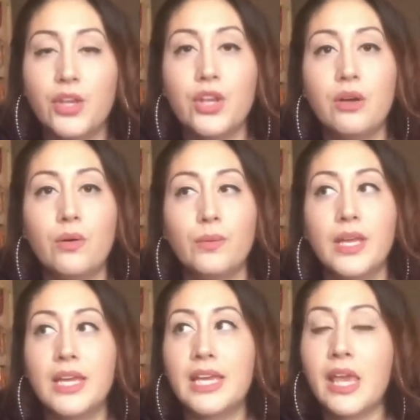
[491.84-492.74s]
You know,
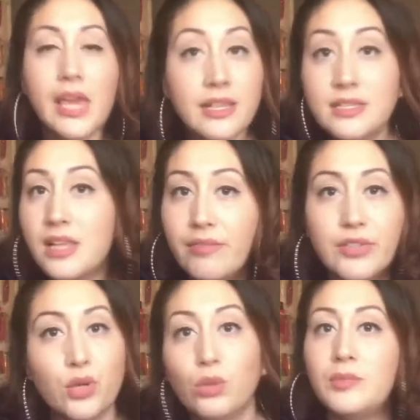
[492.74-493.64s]
he's
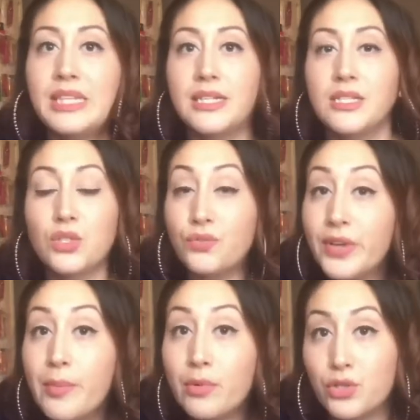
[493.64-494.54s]
never told me that he's still
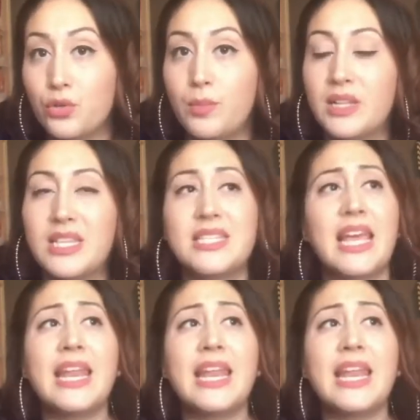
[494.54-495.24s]
very emotional about this.